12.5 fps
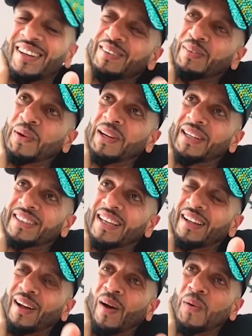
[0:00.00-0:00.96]
What is
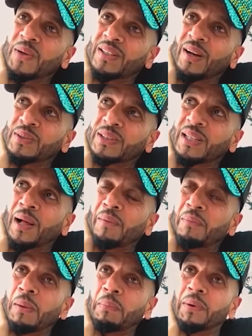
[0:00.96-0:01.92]
that? I always tell
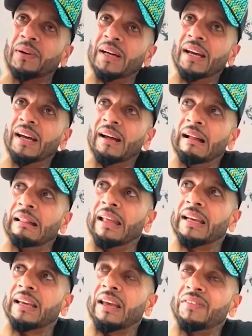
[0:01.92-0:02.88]
people,
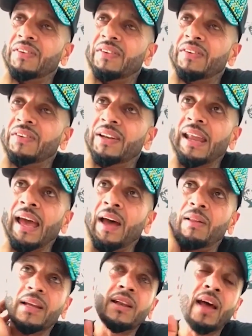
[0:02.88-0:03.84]
like even now, like
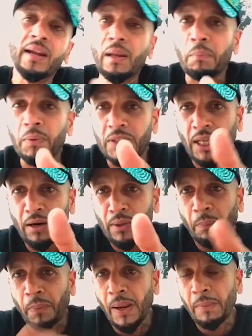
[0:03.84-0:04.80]
90% of the
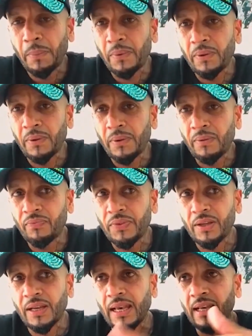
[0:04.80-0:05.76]
people, the
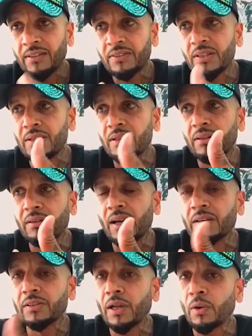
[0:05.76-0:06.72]
kids and
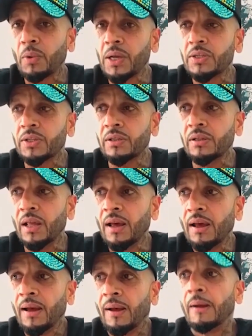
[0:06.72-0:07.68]
young generation,
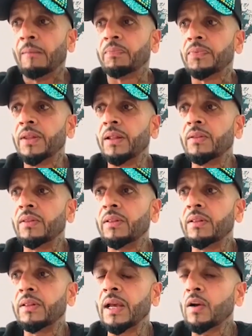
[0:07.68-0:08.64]

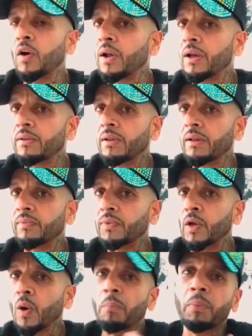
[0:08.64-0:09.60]
they
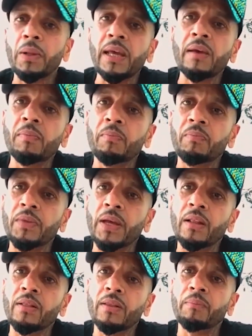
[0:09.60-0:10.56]
don't believe
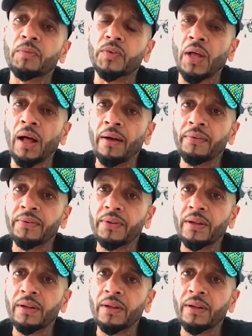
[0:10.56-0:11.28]
in themselves.